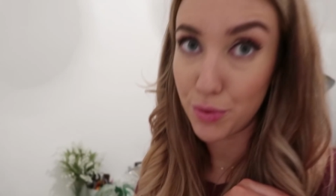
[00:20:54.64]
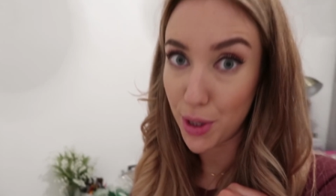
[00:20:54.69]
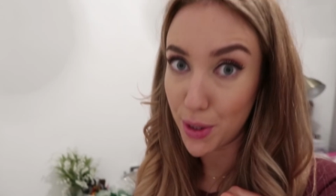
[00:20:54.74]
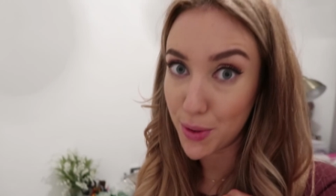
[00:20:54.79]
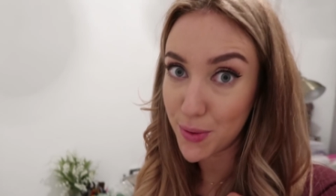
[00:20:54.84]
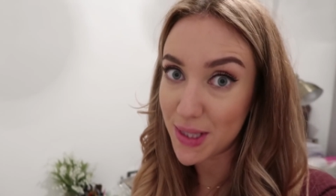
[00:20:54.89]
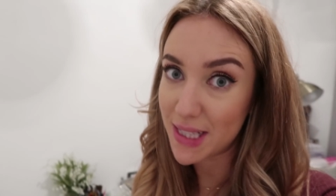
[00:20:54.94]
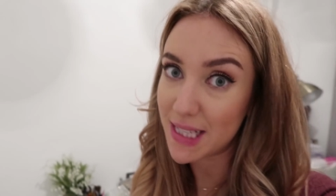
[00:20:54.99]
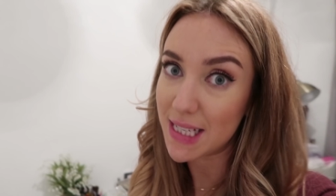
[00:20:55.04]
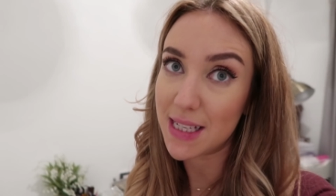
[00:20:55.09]

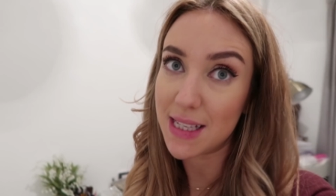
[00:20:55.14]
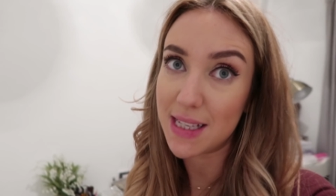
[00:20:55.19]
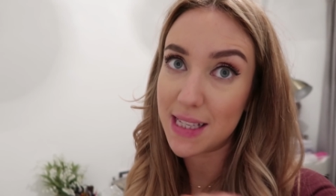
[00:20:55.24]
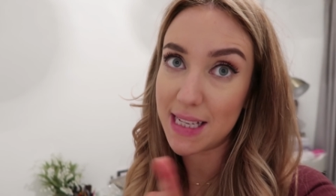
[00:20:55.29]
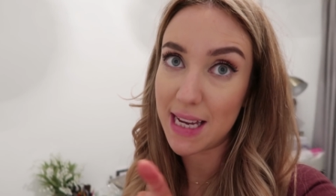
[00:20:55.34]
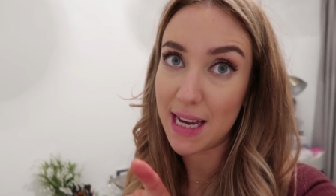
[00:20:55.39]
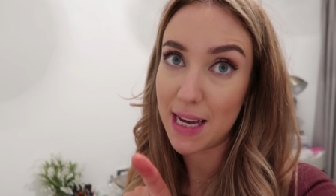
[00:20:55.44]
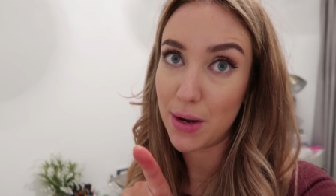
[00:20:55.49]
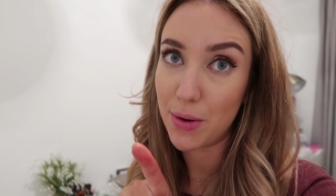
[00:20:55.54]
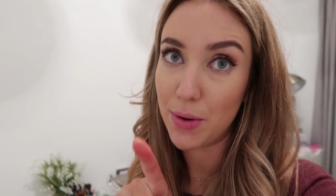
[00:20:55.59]
Rose
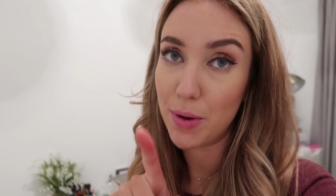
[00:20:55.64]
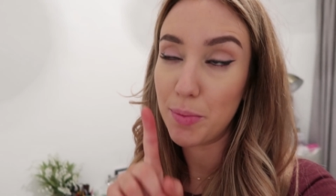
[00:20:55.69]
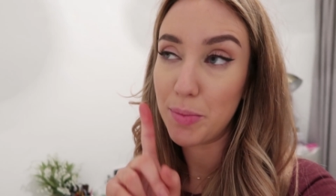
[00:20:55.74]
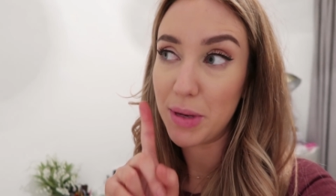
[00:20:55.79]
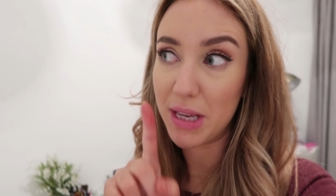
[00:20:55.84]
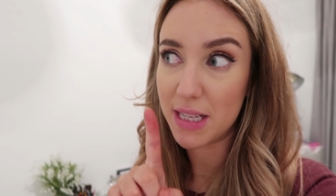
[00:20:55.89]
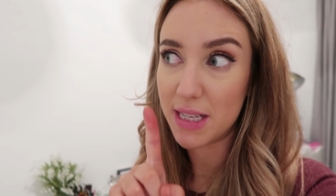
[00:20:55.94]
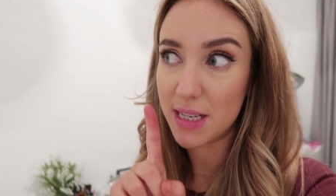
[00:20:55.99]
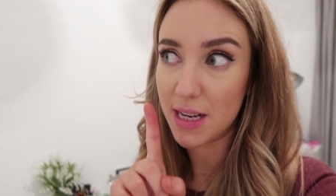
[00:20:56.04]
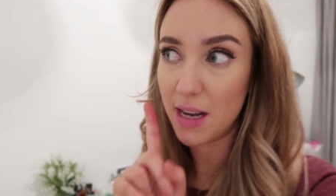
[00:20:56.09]
is now
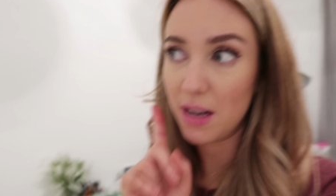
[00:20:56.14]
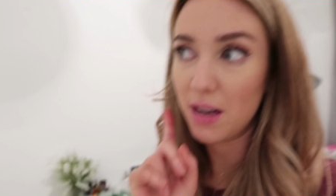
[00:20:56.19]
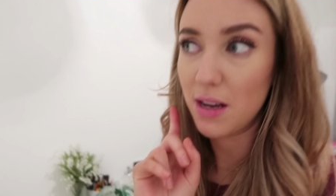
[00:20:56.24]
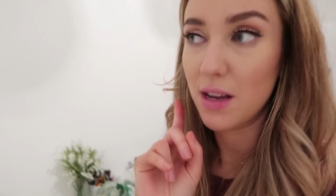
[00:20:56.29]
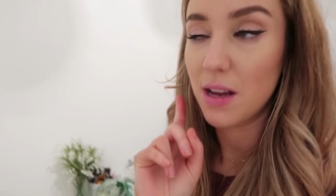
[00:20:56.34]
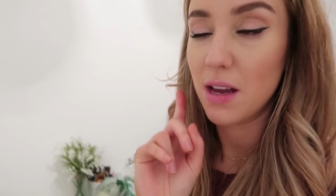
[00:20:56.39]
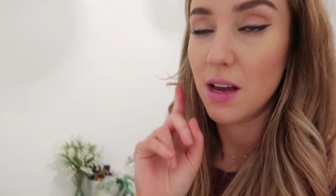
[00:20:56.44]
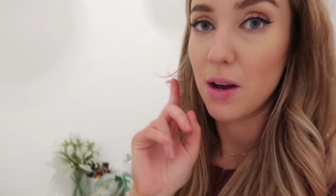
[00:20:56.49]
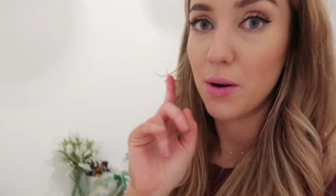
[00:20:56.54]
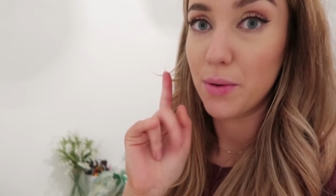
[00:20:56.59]
Peter,
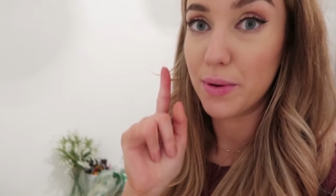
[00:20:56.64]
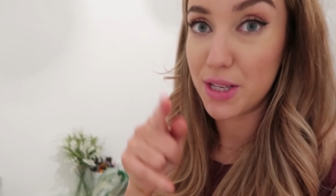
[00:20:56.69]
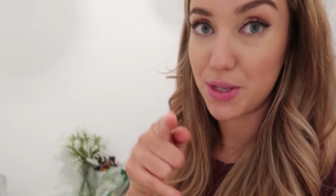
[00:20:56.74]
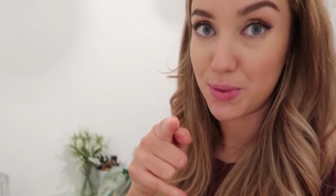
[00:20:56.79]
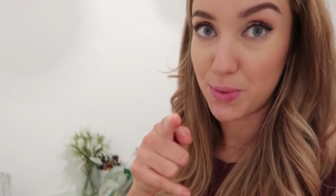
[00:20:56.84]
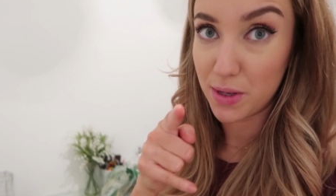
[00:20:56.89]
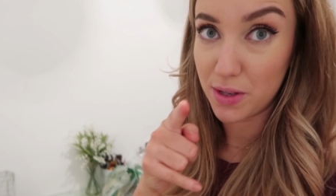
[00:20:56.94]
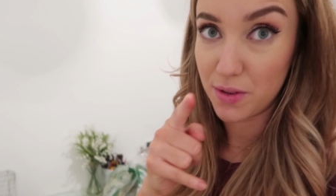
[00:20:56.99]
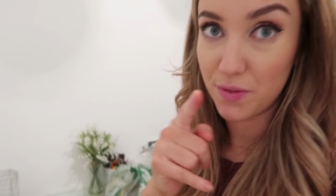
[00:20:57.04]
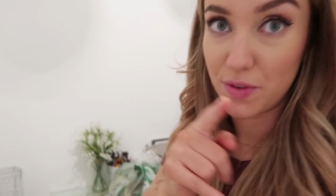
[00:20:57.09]

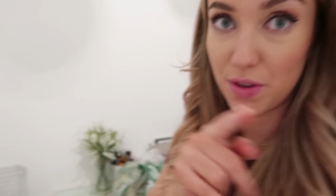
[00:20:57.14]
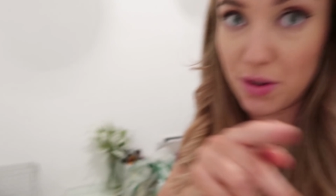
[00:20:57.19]
which one